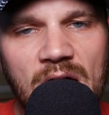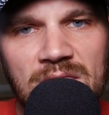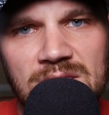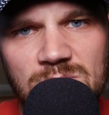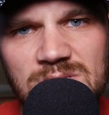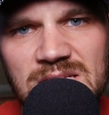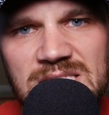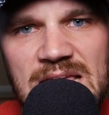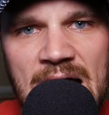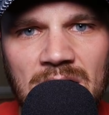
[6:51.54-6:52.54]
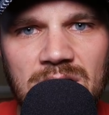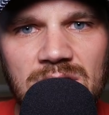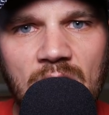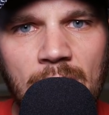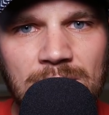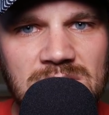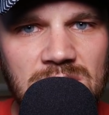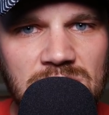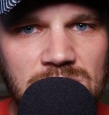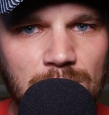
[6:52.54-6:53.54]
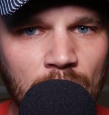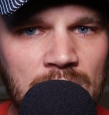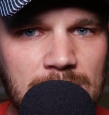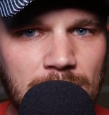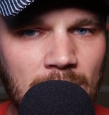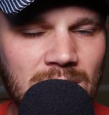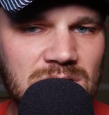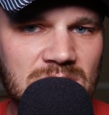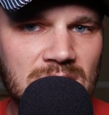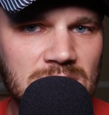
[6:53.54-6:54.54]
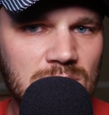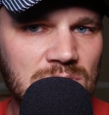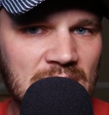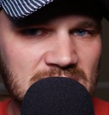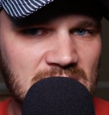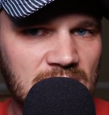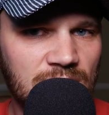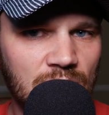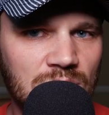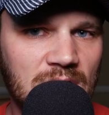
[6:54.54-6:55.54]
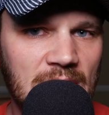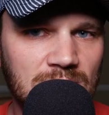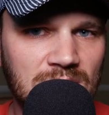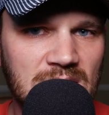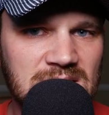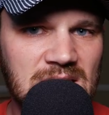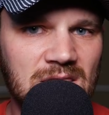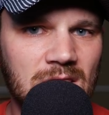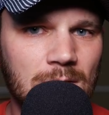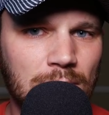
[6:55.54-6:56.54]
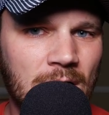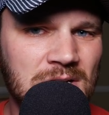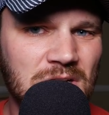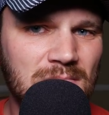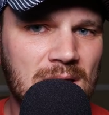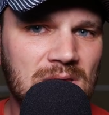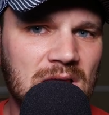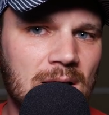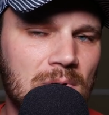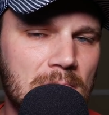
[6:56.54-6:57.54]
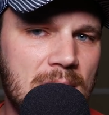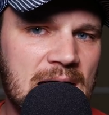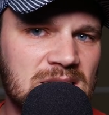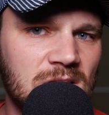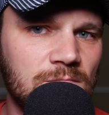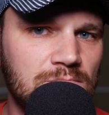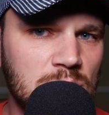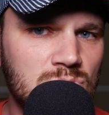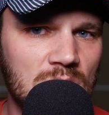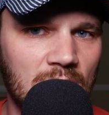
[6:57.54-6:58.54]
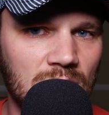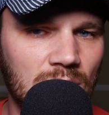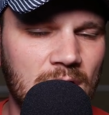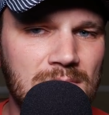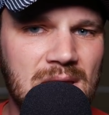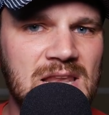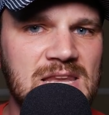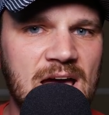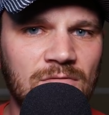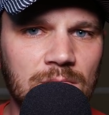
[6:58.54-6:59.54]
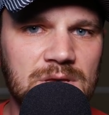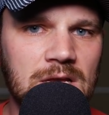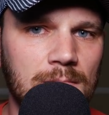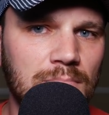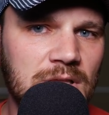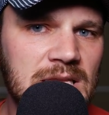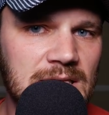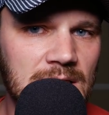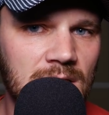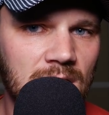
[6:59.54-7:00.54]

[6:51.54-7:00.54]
And this was exactly the opposition's point published in the two thousand eight voter guide when they said that the project may become a massive boondoggle and may never be completed.